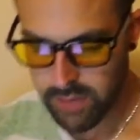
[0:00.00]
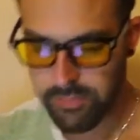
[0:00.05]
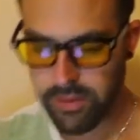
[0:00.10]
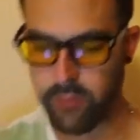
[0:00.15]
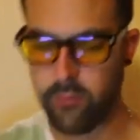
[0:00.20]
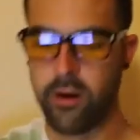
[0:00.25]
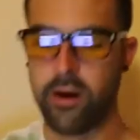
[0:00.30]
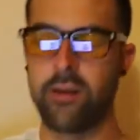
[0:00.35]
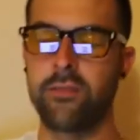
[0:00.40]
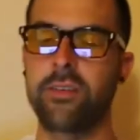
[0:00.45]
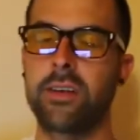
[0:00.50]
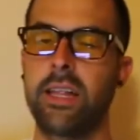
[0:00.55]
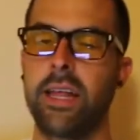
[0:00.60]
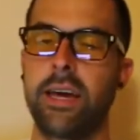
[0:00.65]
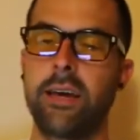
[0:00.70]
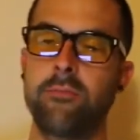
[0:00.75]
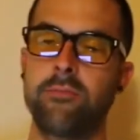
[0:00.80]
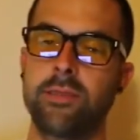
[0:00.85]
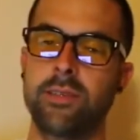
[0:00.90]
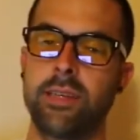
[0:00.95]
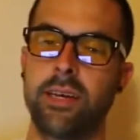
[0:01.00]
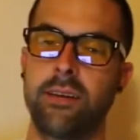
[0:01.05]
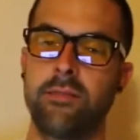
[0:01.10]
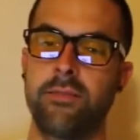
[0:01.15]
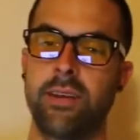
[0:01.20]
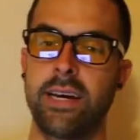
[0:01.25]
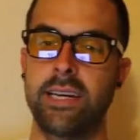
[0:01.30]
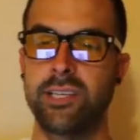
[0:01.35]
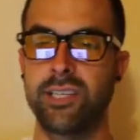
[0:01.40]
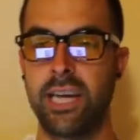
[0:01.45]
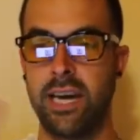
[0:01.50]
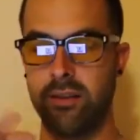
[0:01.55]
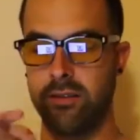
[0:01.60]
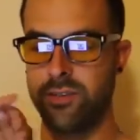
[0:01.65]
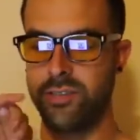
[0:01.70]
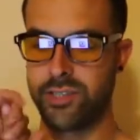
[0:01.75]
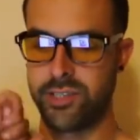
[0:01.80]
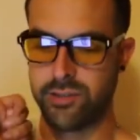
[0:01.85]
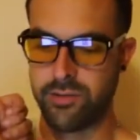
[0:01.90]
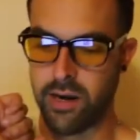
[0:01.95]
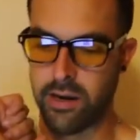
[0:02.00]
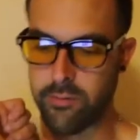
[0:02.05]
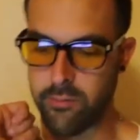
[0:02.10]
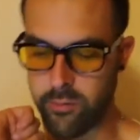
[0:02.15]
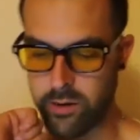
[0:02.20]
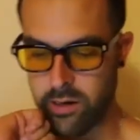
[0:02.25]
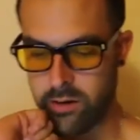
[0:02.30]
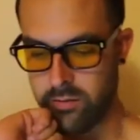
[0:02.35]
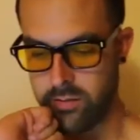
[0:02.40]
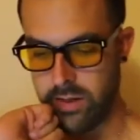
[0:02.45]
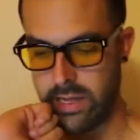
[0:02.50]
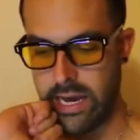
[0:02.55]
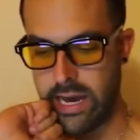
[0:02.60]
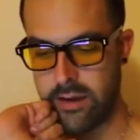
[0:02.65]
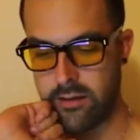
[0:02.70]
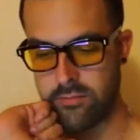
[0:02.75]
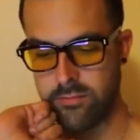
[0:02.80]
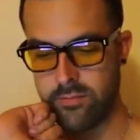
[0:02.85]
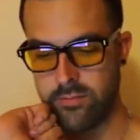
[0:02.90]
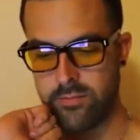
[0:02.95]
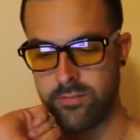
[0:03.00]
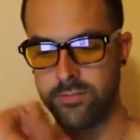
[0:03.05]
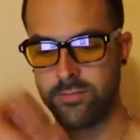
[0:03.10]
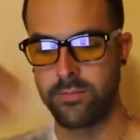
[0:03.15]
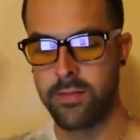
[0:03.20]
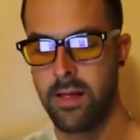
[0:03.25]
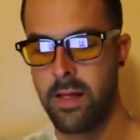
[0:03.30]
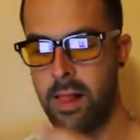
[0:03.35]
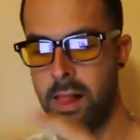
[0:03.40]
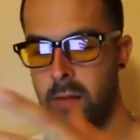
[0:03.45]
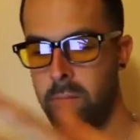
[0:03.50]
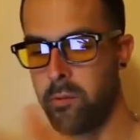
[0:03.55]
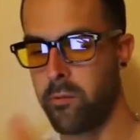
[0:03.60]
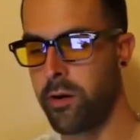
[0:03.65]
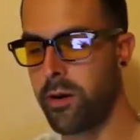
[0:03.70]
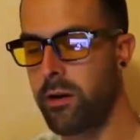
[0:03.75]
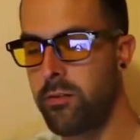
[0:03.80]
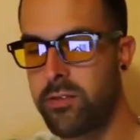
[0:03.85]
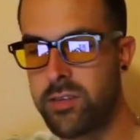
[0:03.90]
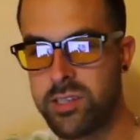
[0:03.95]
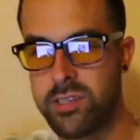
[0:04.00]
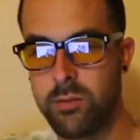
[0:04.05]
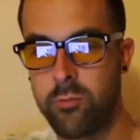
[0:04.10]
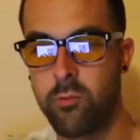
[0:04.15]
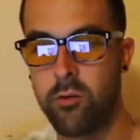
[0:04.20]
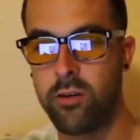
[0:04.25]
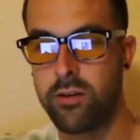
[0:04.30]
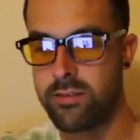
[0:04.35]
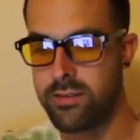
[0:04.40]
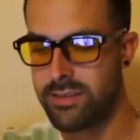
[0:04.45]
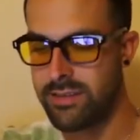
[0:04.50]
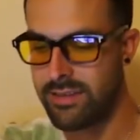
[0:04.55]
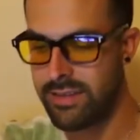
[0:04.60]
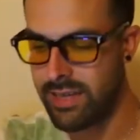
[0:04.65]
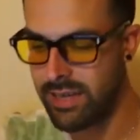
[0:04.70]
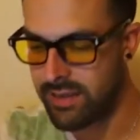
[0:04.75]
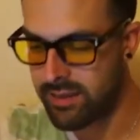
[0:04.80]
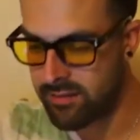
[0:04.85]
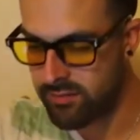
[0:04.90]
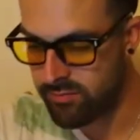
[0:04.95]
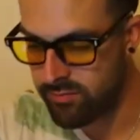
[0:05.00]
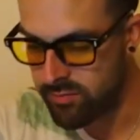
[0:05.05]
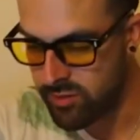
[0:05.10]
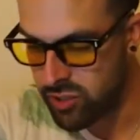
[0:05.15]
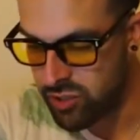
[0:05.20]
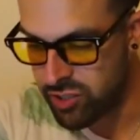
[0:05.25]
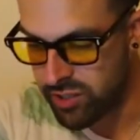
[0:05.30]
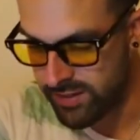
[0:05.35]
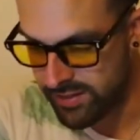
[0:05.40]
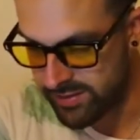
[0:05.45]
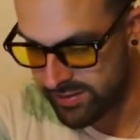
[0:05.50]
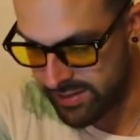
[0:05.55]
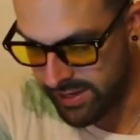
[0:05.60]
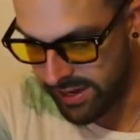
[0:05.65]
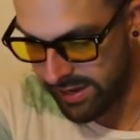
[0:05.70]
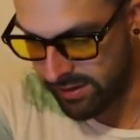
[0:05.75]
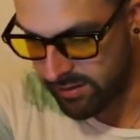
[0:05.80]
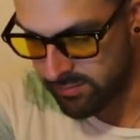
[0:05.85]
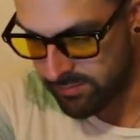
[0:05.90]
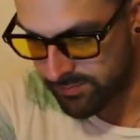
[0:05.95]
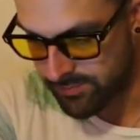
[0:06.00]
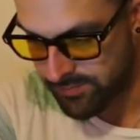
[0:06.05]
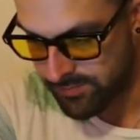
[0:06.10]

beware of claims that invite challenges, right? We went over that. We went over some words that you shouldn't say.